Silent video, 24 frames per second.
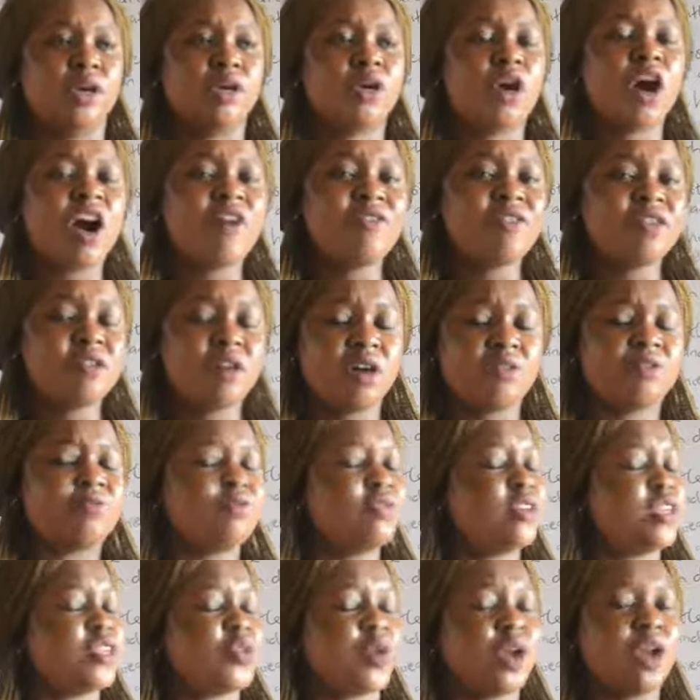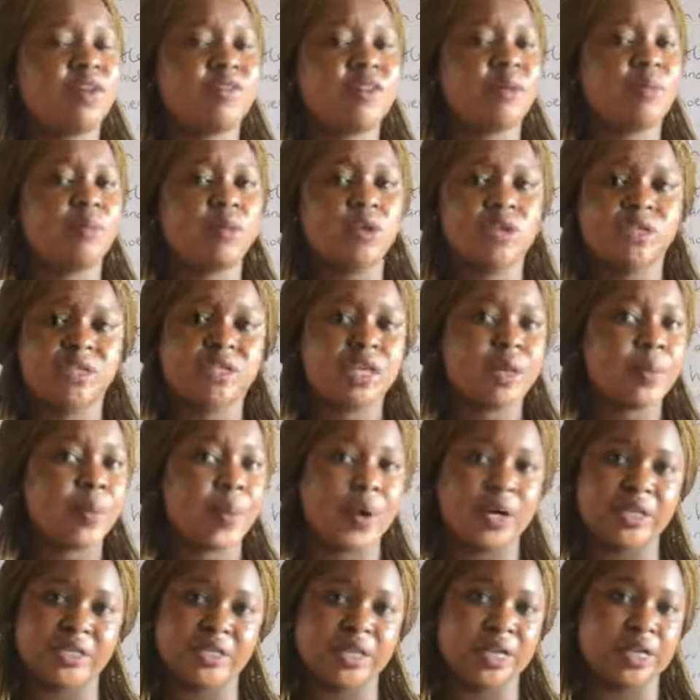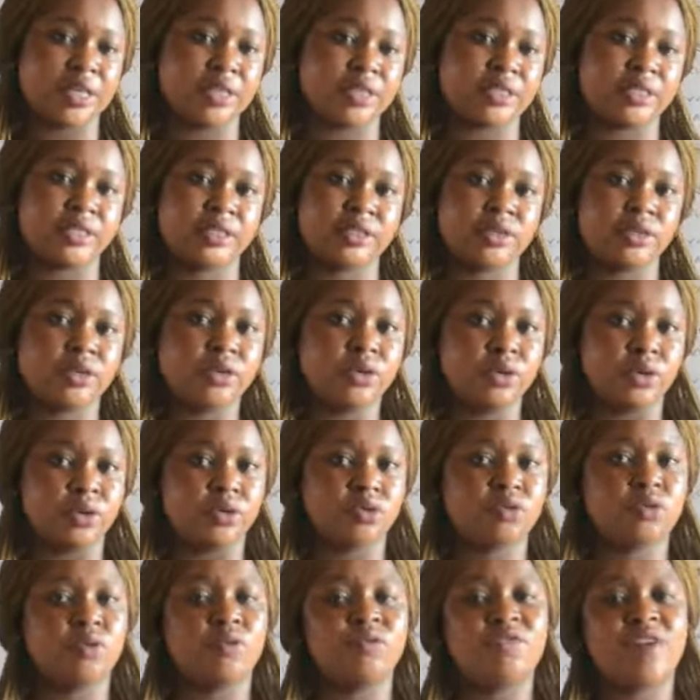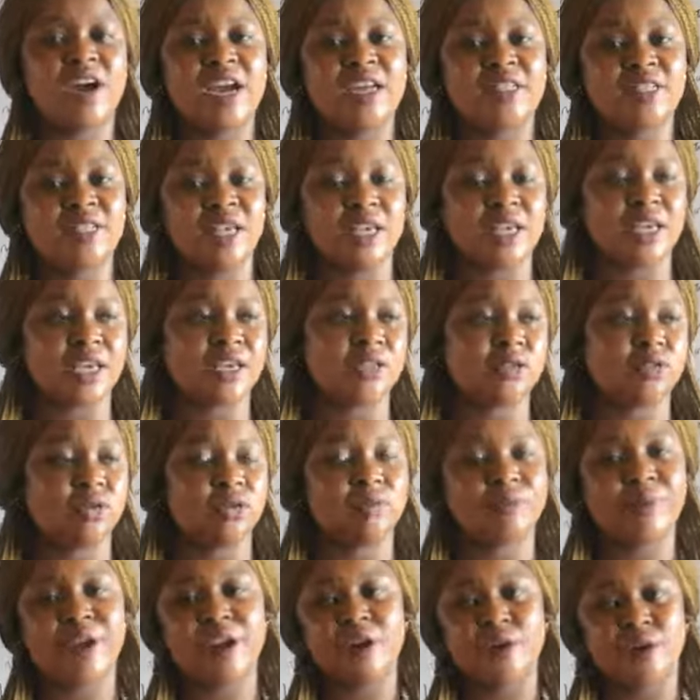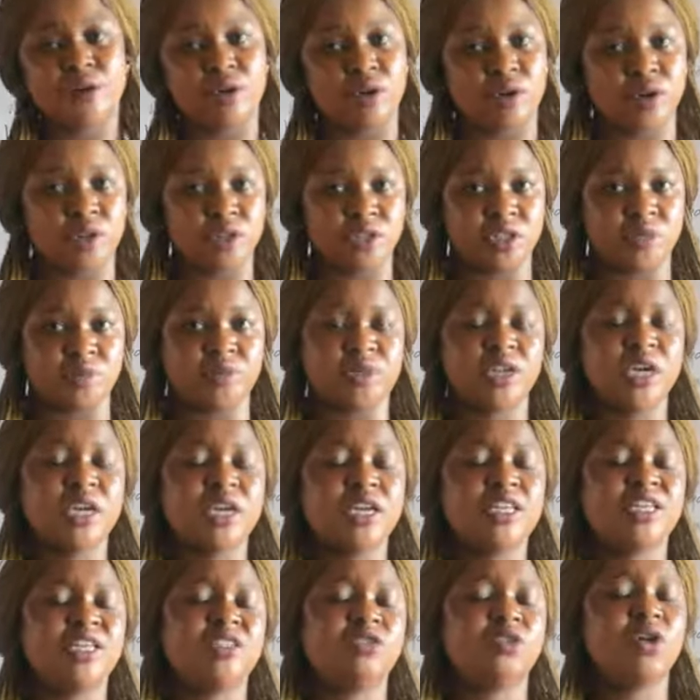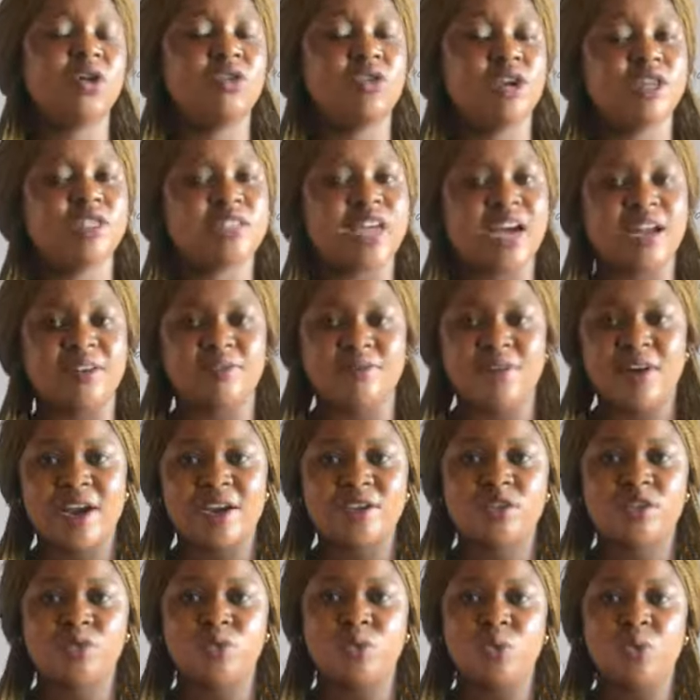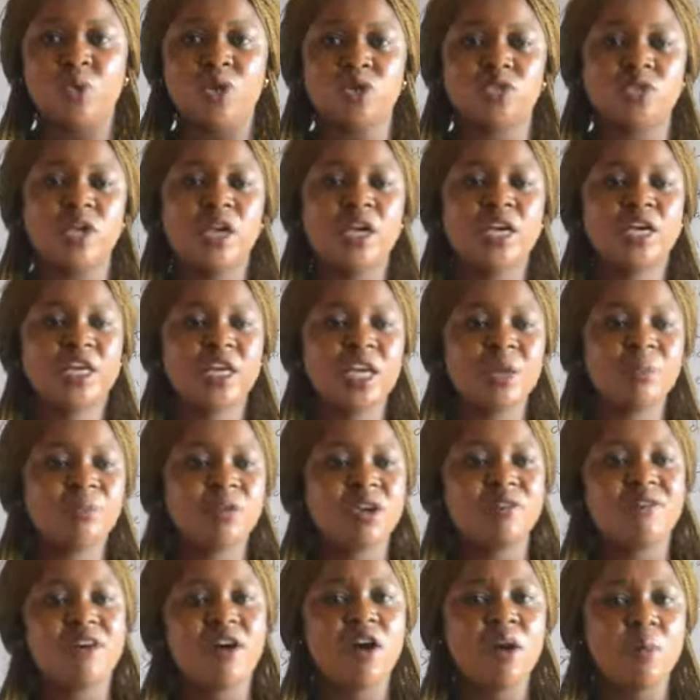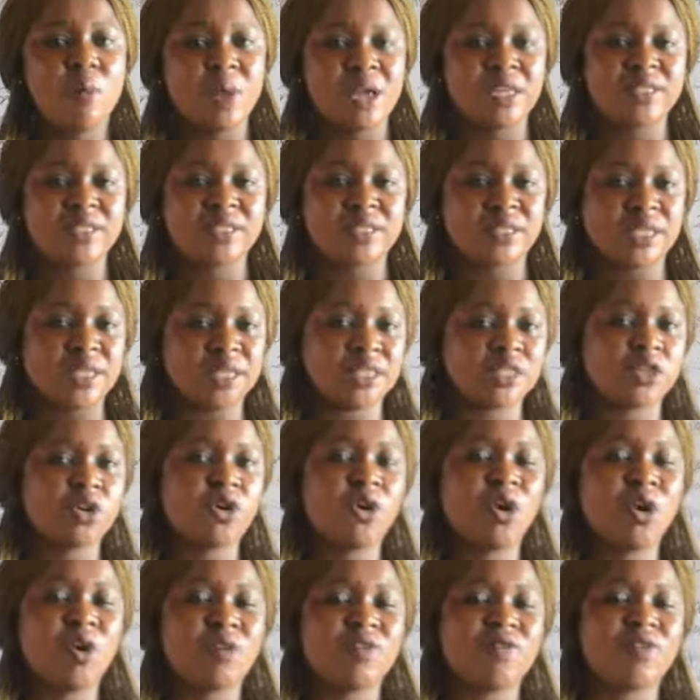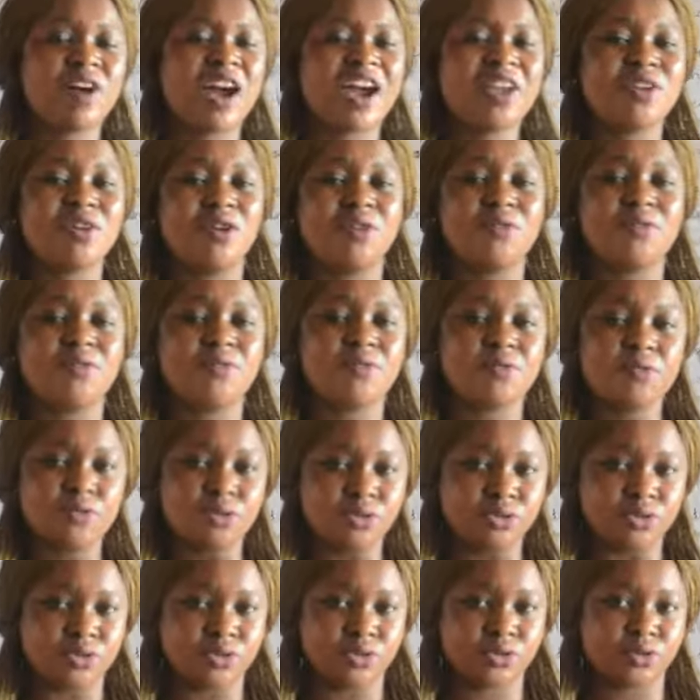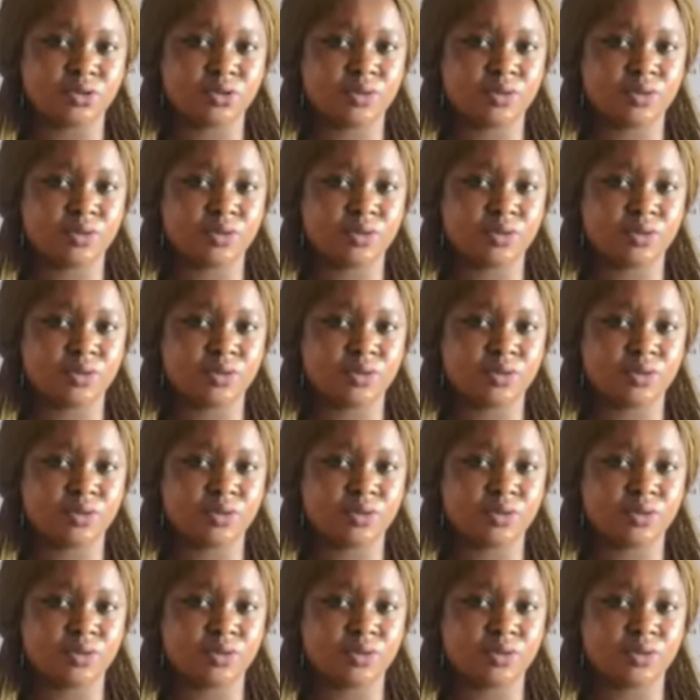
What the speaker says: Covering of food is one of the most important, to fight against microorganisms. It is always advised to keep the environment neat. Cover your food.